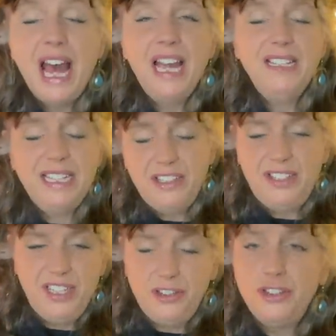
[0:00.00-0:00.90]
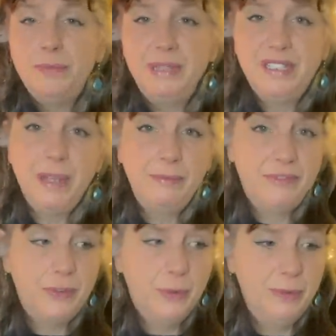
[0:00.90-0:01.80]
And these seeds should be some
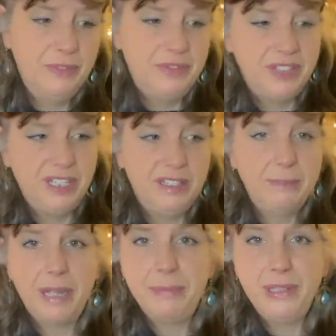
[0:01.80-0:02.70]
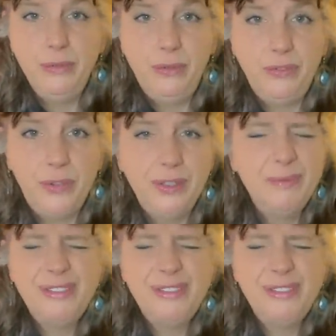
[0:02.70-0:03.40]
form of seed that might be useful.